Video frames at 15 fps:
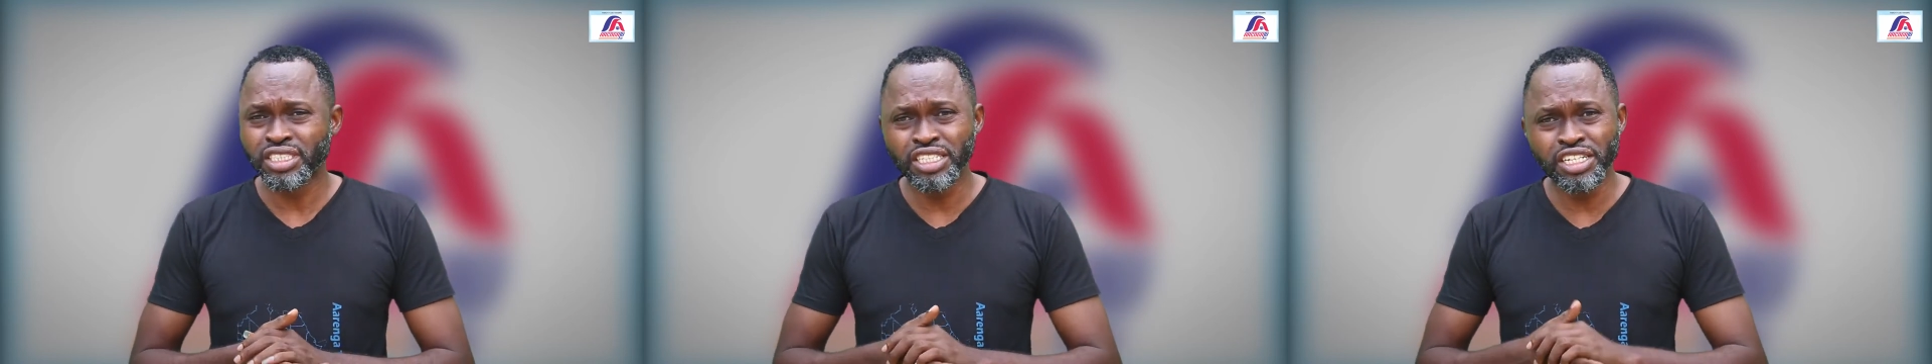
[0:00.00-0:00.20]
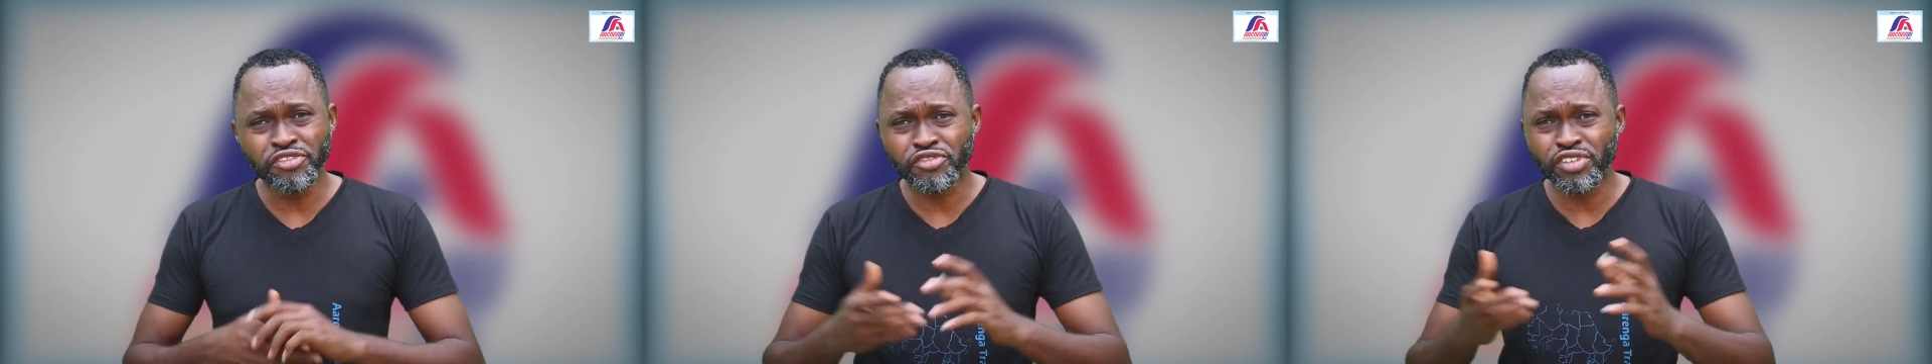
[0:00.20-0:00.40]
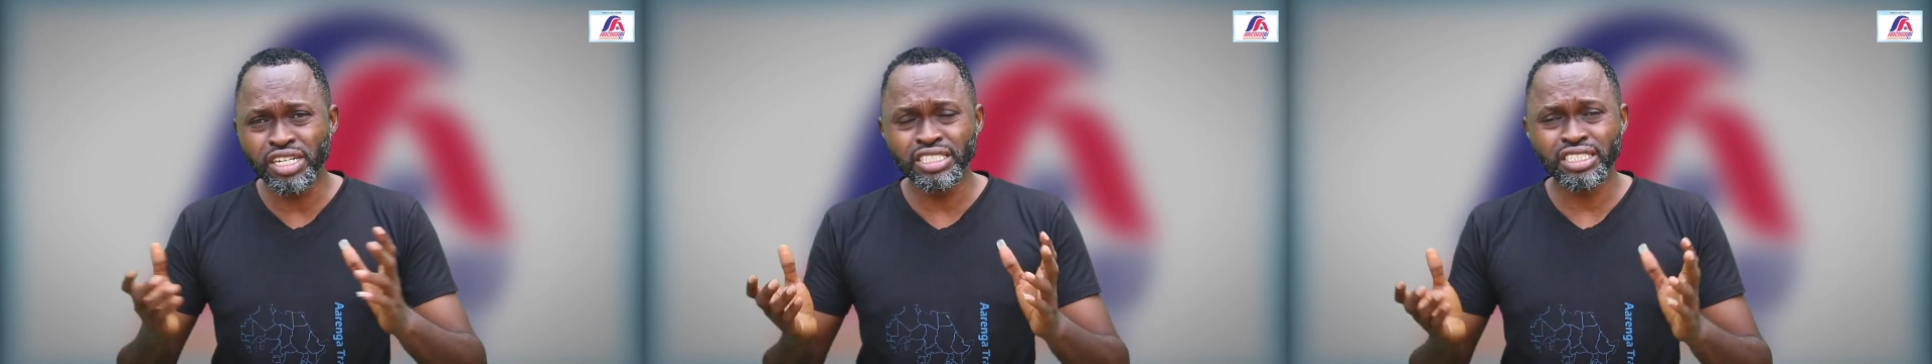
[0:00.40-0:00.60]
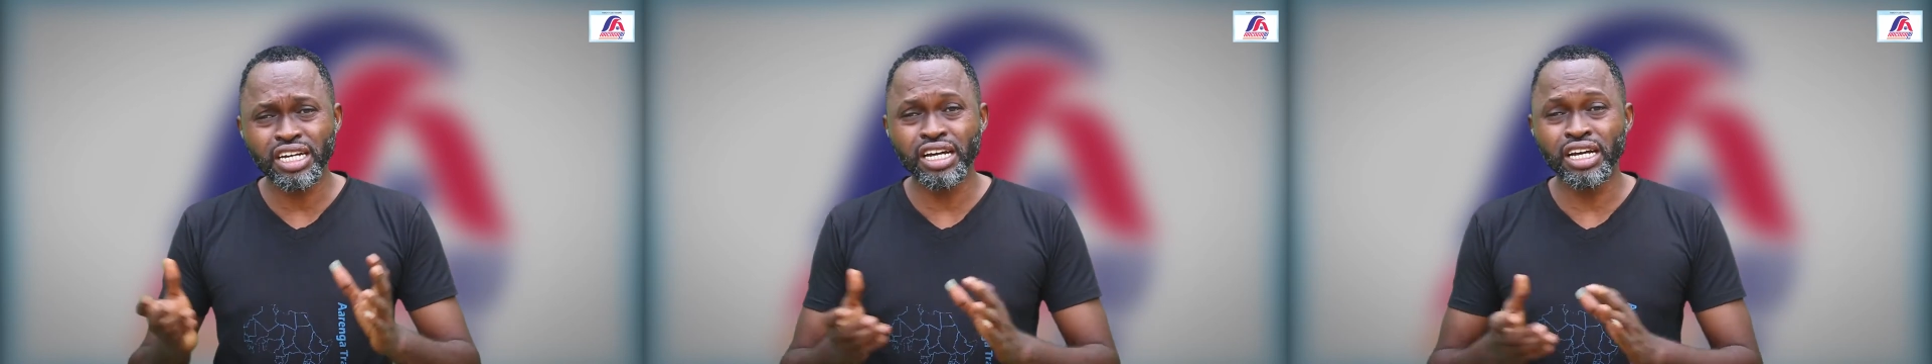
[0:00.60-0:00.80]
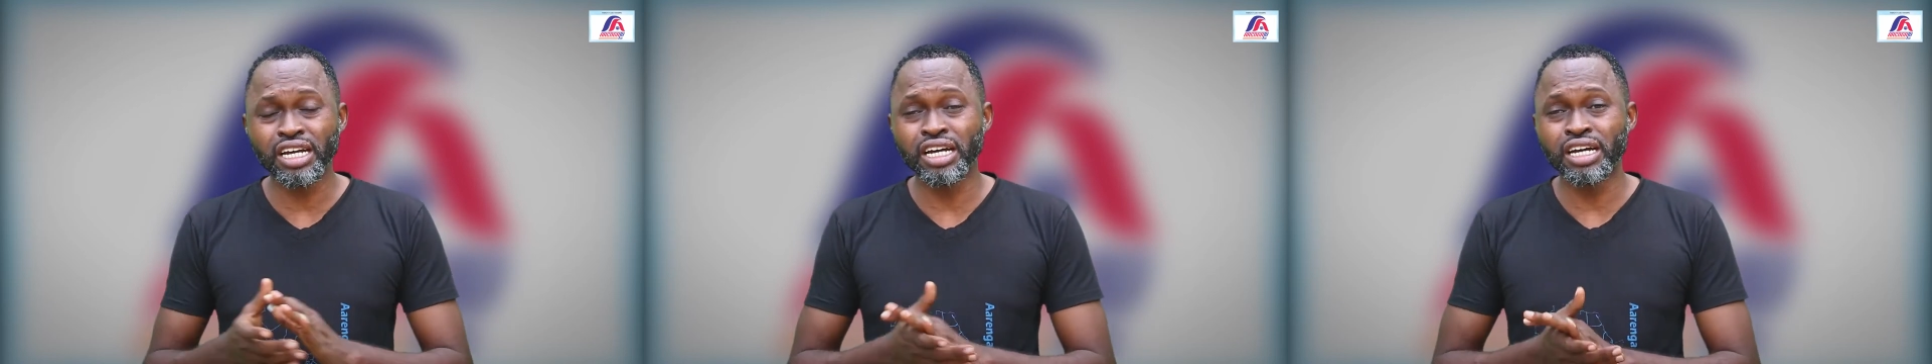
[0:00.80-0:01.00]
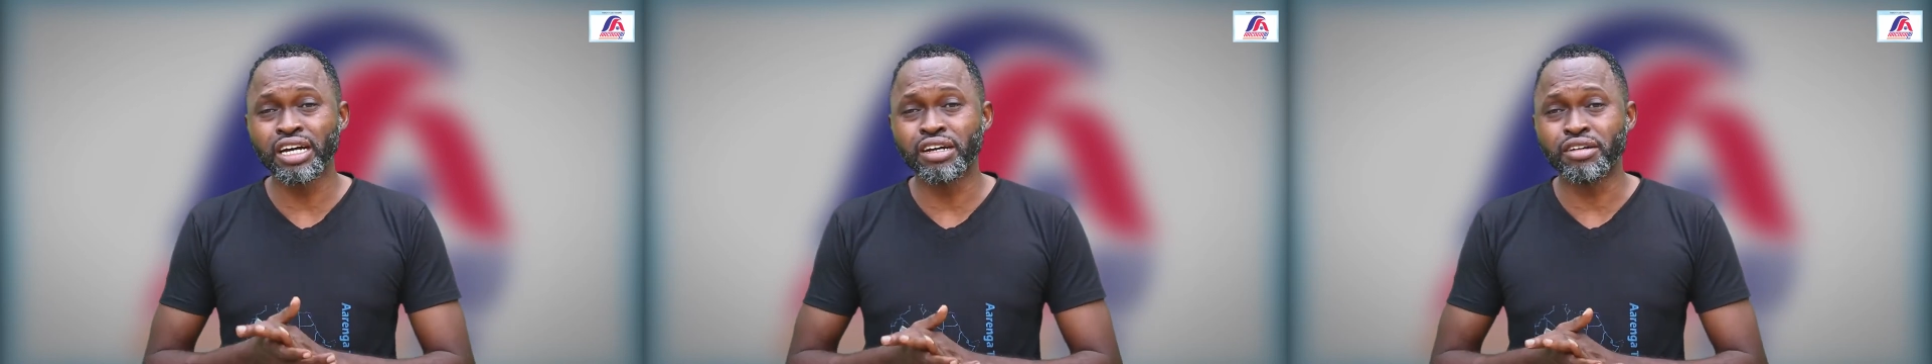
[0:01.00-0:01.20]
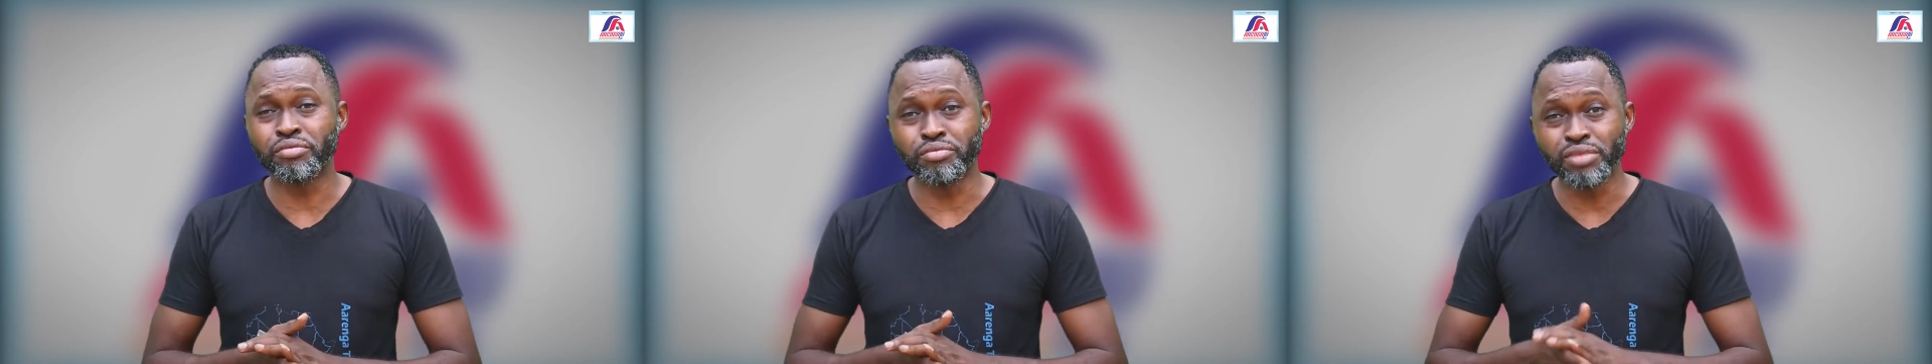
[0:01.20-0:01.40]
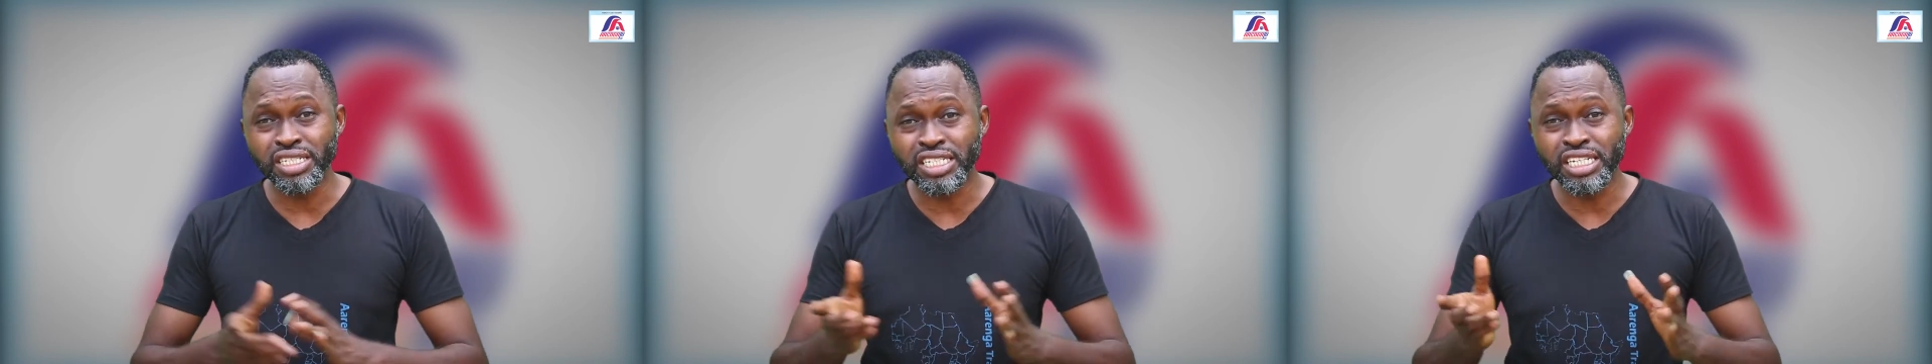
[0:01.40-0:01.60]
different uh,
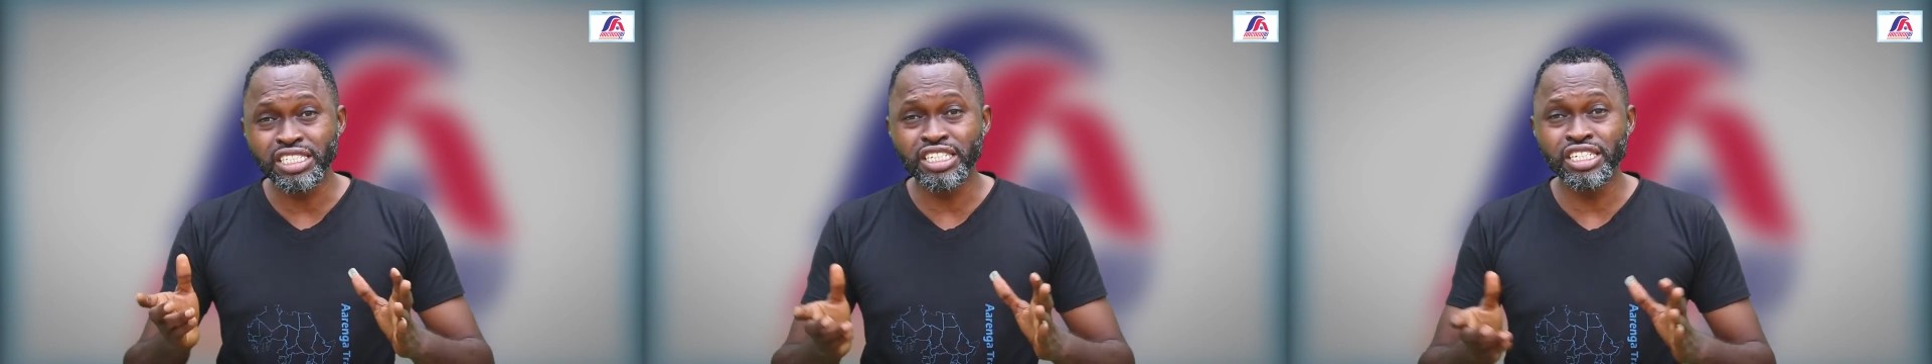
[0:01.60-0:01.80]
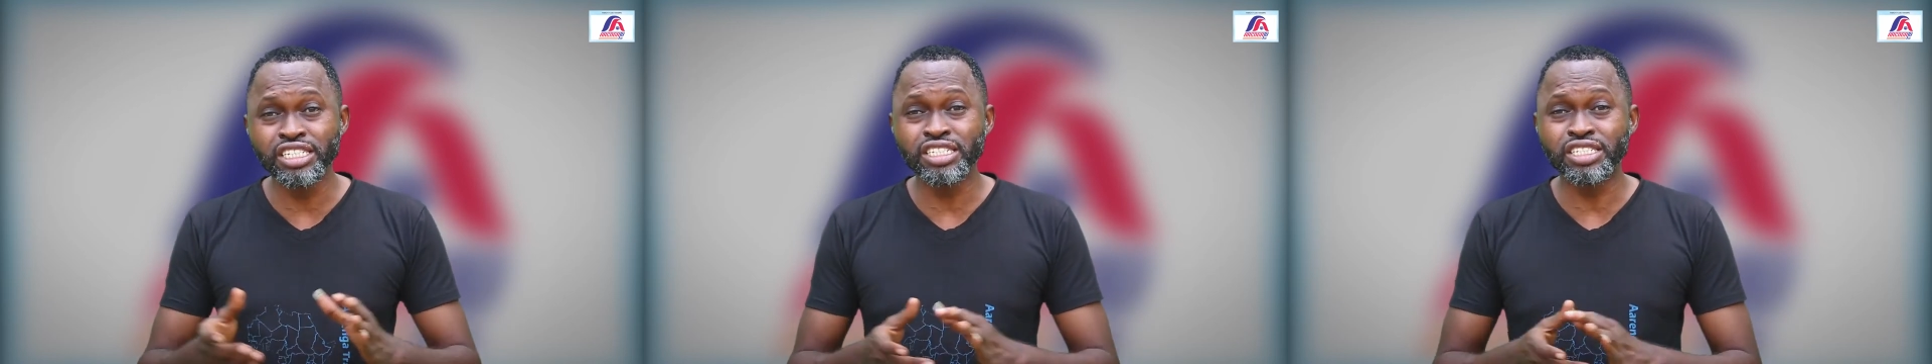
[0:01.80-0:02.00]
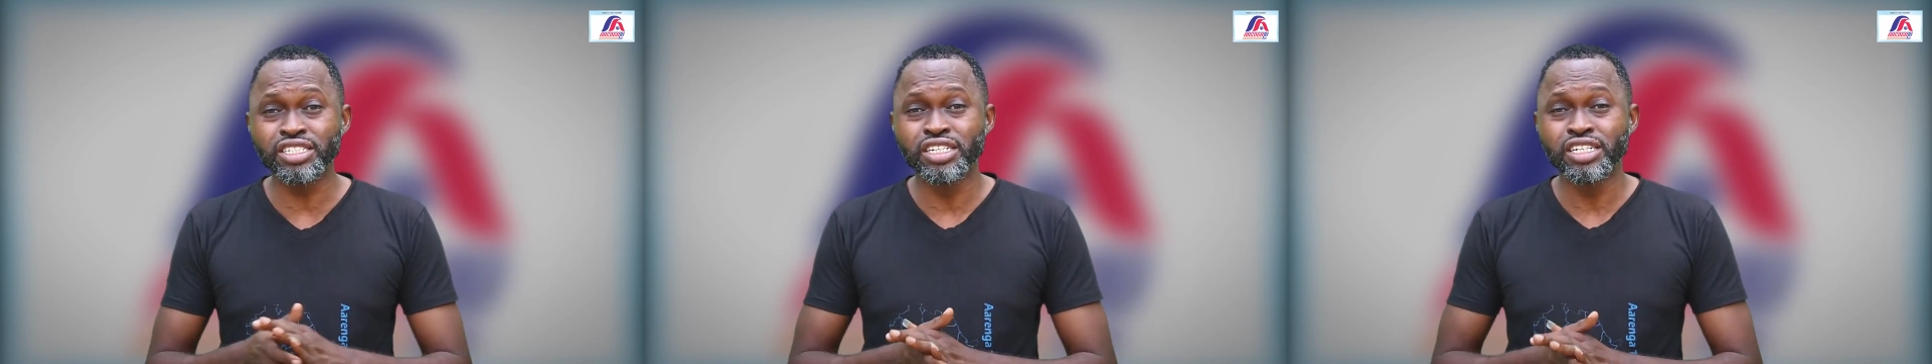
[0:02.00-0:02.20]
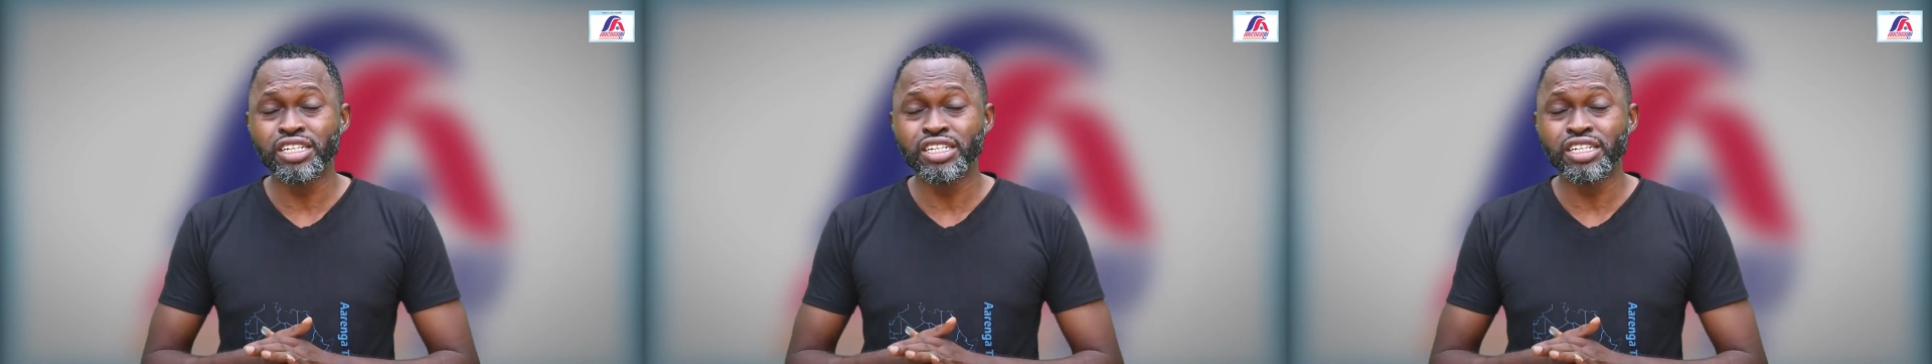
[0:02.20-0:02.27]
messages,